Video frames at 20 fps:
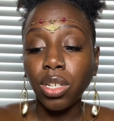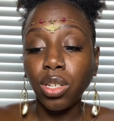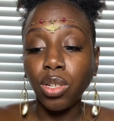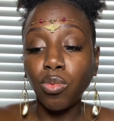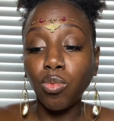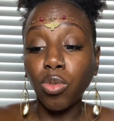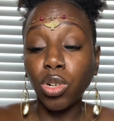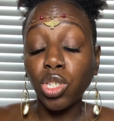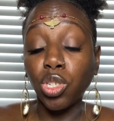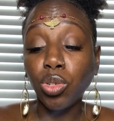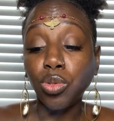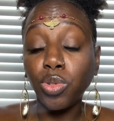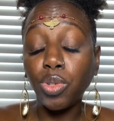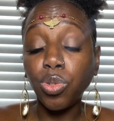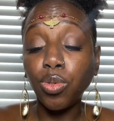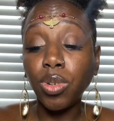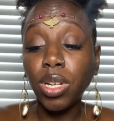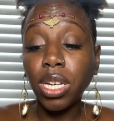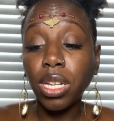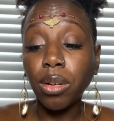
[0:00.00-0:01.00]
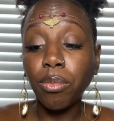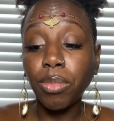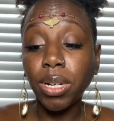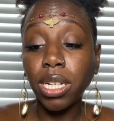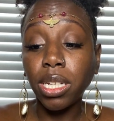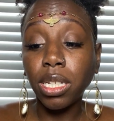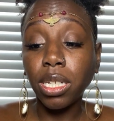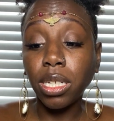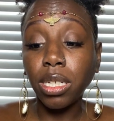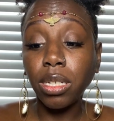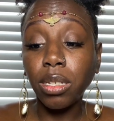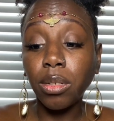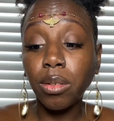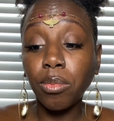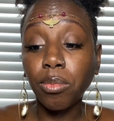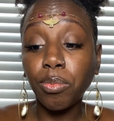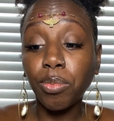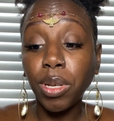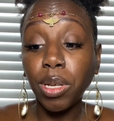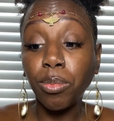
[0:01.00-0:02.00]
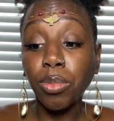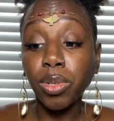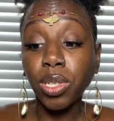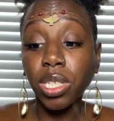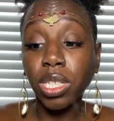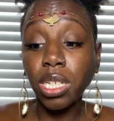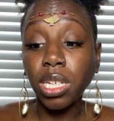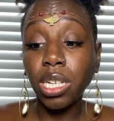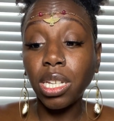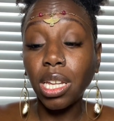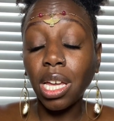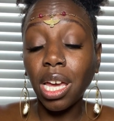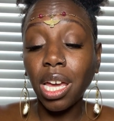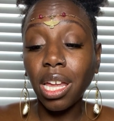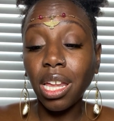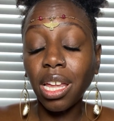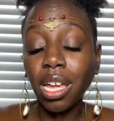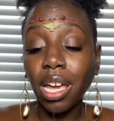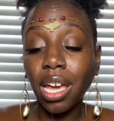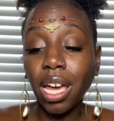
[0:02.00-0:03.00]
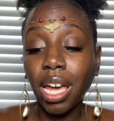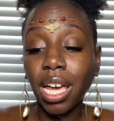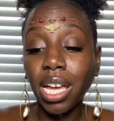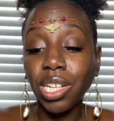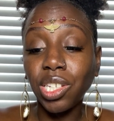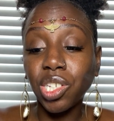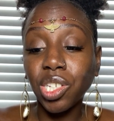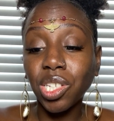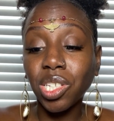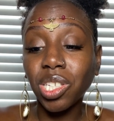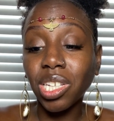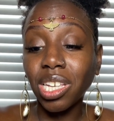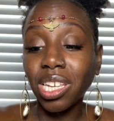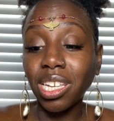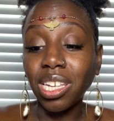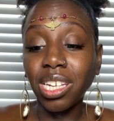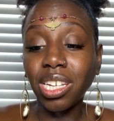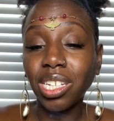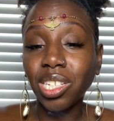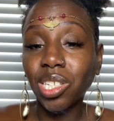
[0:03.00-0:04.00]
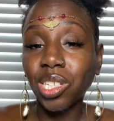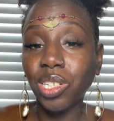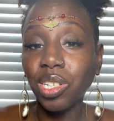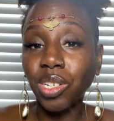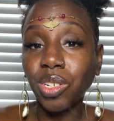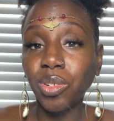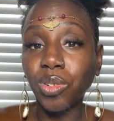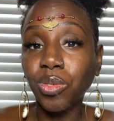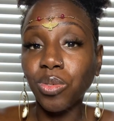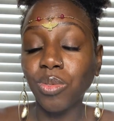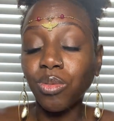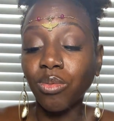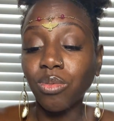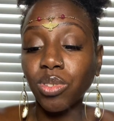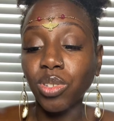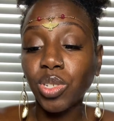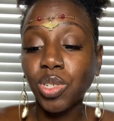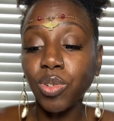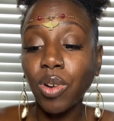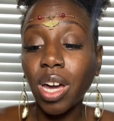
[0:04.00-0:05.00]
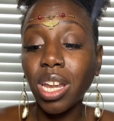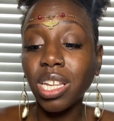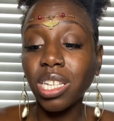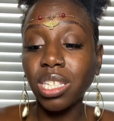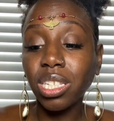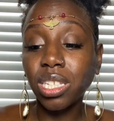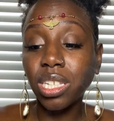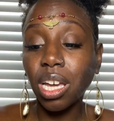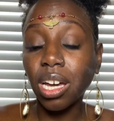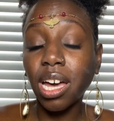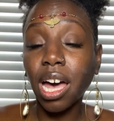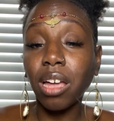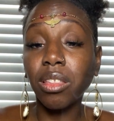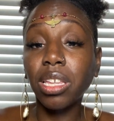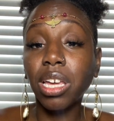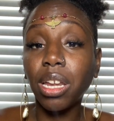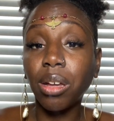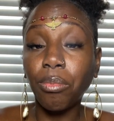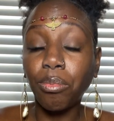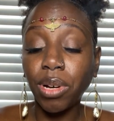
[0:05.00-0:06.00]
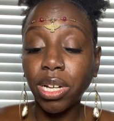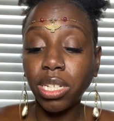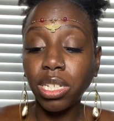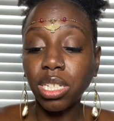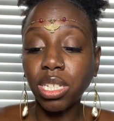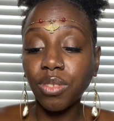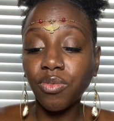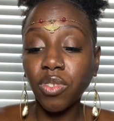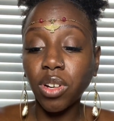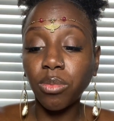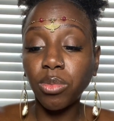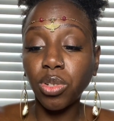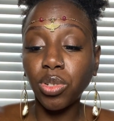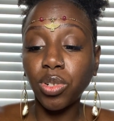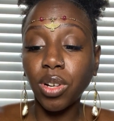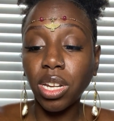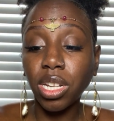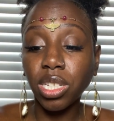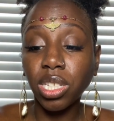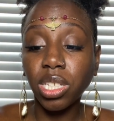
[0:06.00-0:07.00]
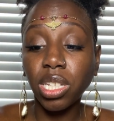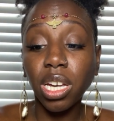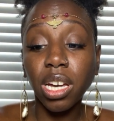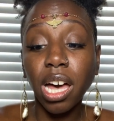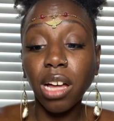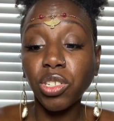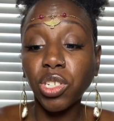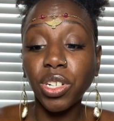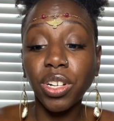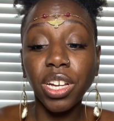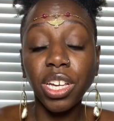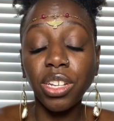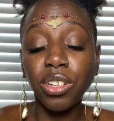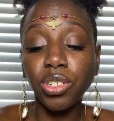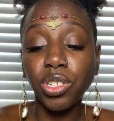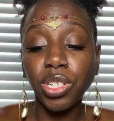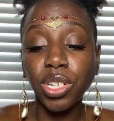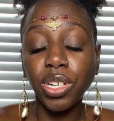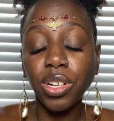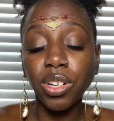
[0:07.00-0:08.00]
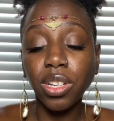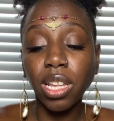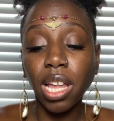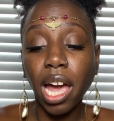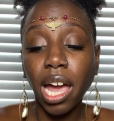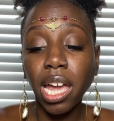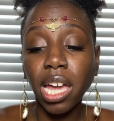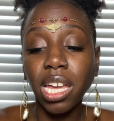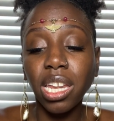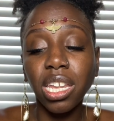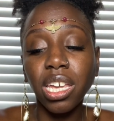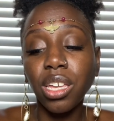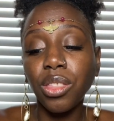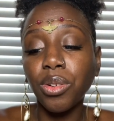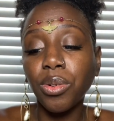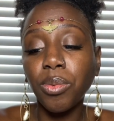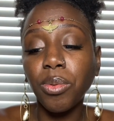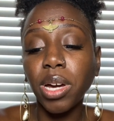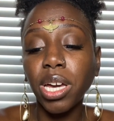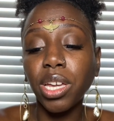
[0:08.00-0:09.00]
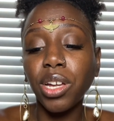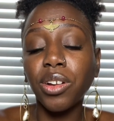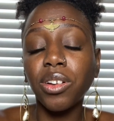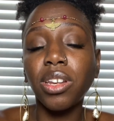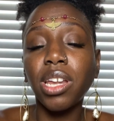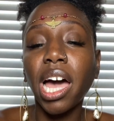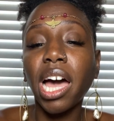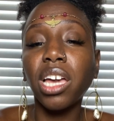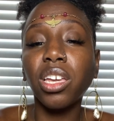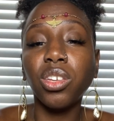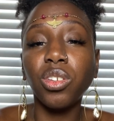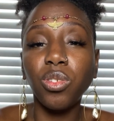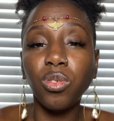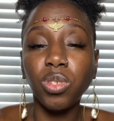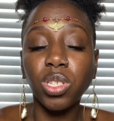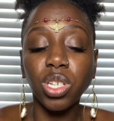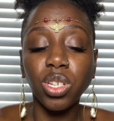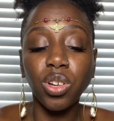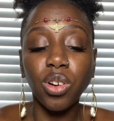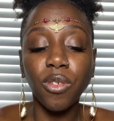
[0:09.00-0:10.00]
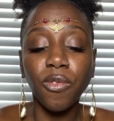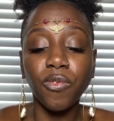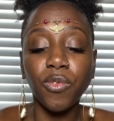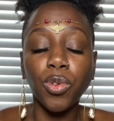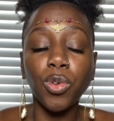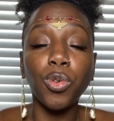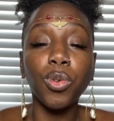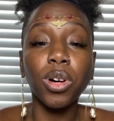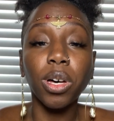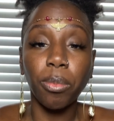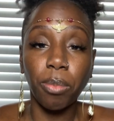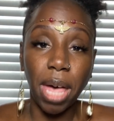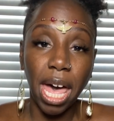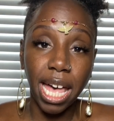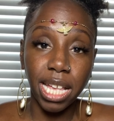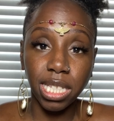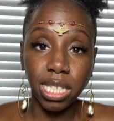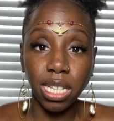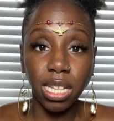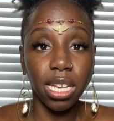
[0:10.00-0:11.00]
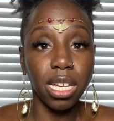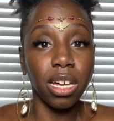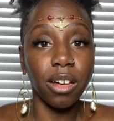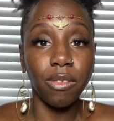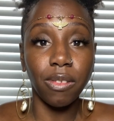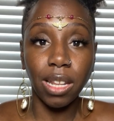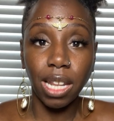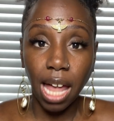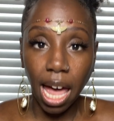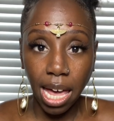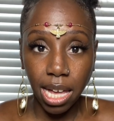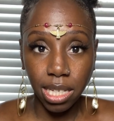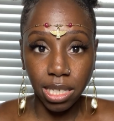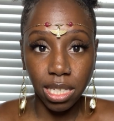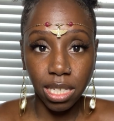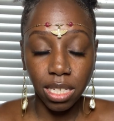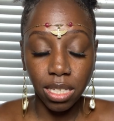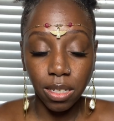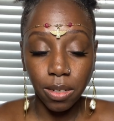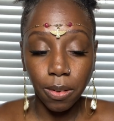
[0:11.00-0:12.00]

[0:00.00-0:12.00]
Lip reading: once you do get abundant, people seeing that and just, again, still trying to suck out that abundance from you, trying to suck out your energy, your light. And either way, you're not using your full capacity of light.